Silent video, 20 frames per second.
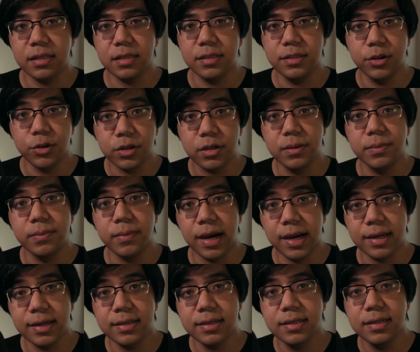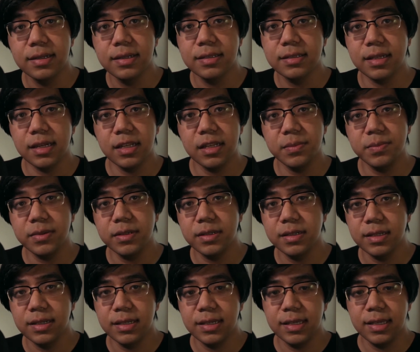Joachim Meyer set up.
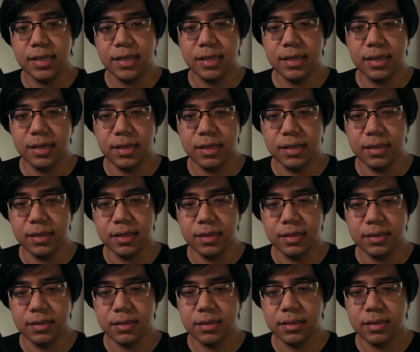He